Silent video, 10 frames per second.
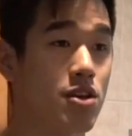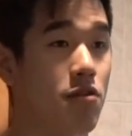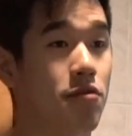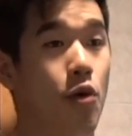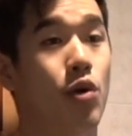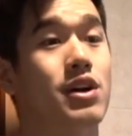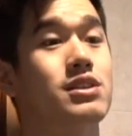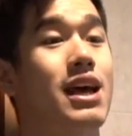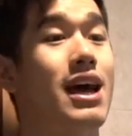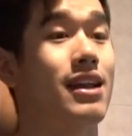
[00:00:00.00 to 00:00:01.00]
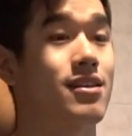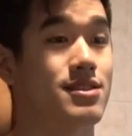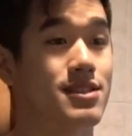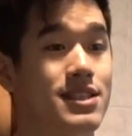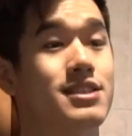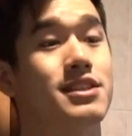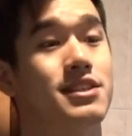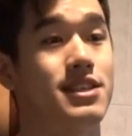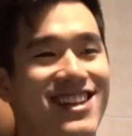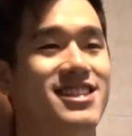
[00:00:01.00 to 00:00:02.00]
your focus and
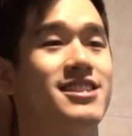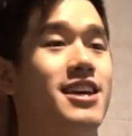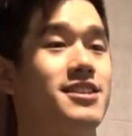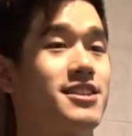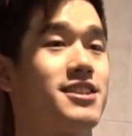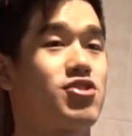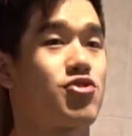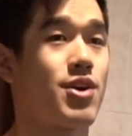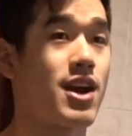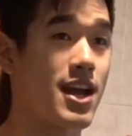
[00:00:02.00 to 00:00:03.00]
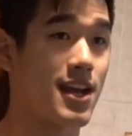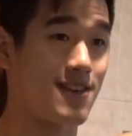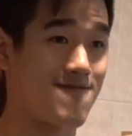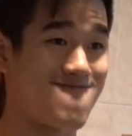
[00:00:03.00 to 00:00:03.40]
consistency. This is day 63.